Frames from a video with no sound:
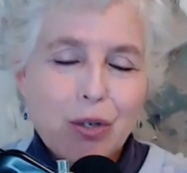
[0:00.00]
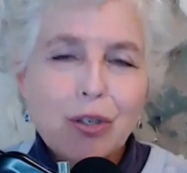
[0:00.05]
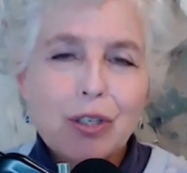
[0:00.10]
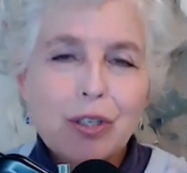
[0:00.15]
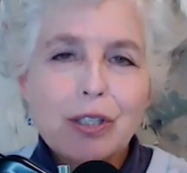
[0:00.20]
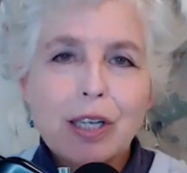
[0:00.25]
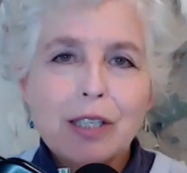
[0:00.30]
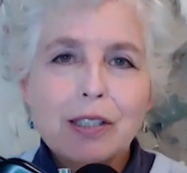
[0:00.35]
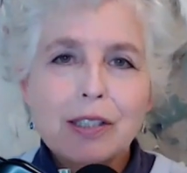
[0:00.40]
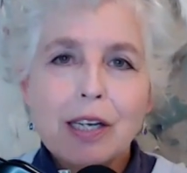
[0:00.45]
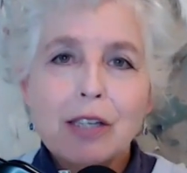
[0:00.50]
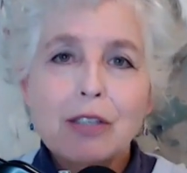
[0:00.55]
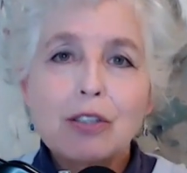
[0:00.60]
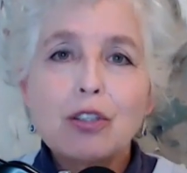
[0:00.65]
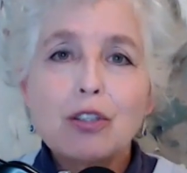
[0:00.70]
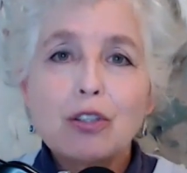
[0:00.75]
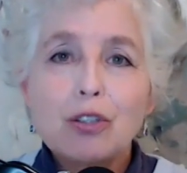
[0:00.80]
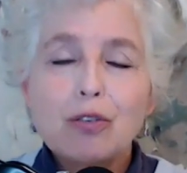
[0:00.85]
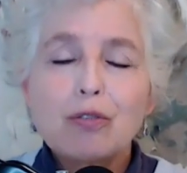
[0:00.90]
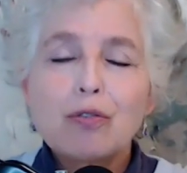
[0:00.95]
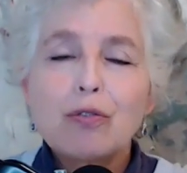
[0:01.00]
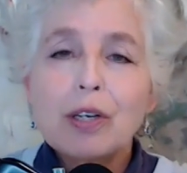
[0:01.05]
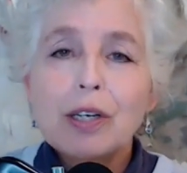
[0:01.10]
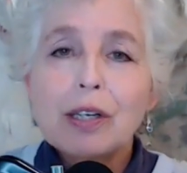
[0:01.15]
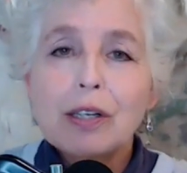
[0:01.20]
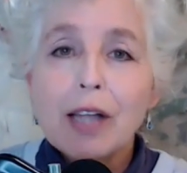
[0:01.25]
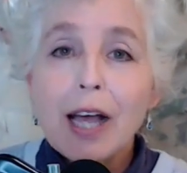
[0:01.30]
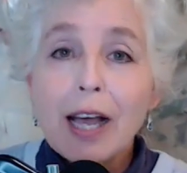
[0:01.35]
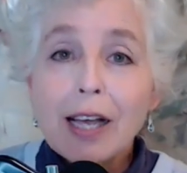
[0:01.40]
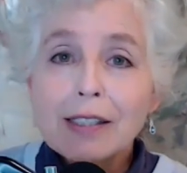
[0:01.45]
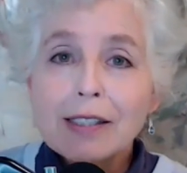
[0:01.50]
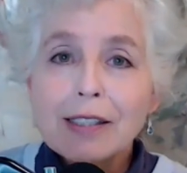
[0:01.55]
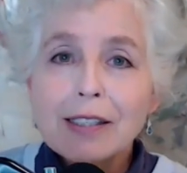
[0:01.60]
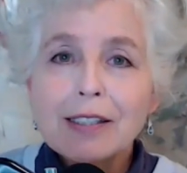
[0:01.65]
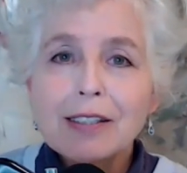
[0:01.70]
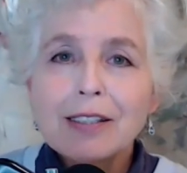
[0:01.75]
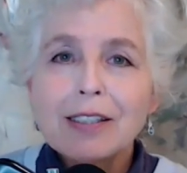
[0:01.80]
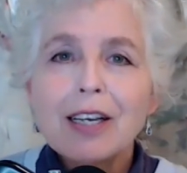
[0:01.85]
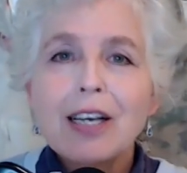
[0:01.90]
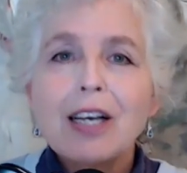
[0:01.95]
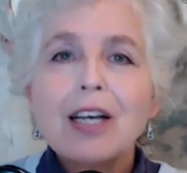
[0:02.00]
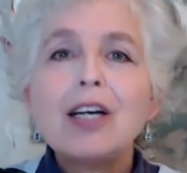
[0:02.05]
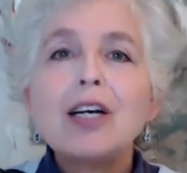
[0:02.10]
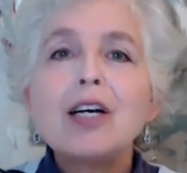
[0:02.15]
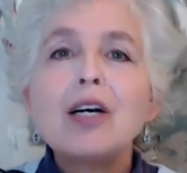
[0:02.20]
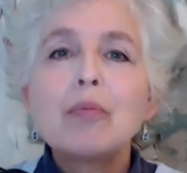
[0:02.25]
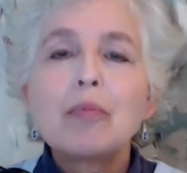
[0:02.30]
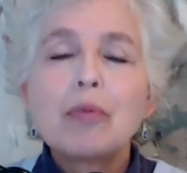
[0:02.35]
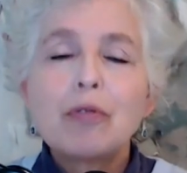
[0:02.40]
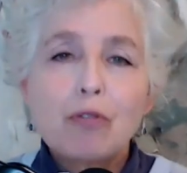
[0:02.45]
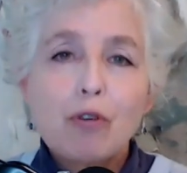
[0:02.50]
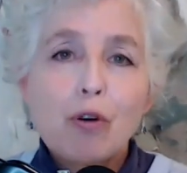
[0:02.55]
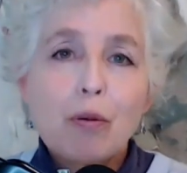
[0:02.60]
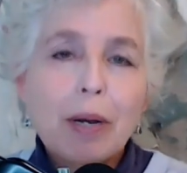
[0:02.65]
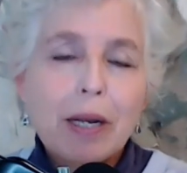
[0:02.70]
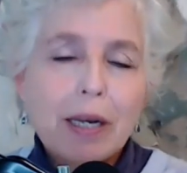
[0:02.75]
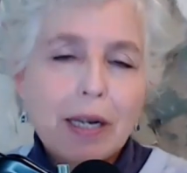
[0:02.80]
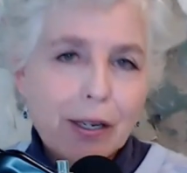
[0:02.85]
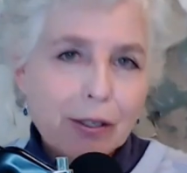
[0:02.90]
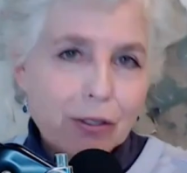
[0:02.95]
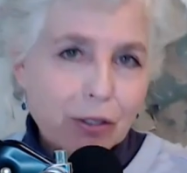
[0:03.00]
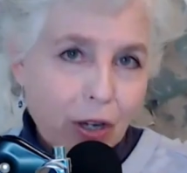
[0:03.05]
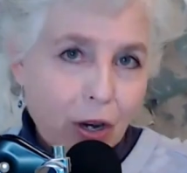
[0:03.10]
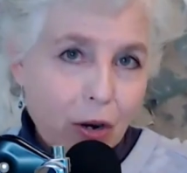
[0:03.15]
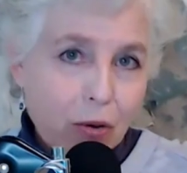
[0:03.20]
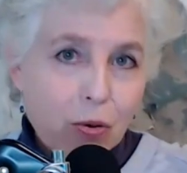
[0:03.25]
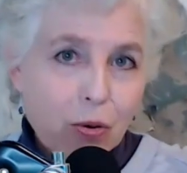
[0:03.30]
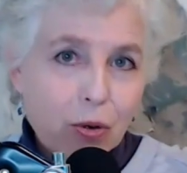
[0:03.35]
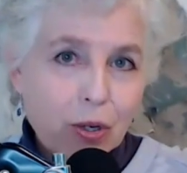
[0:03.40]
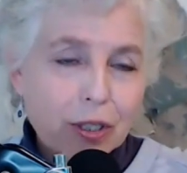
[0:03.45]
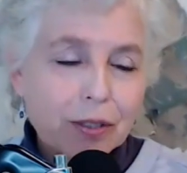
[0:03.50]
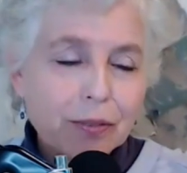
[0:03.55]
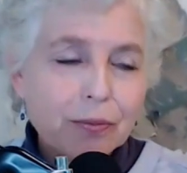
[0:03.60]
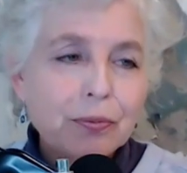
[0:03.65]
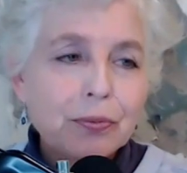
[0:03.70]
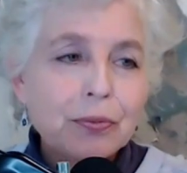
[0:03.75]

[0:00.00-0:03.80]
because I tend to do free classes before my next cohort.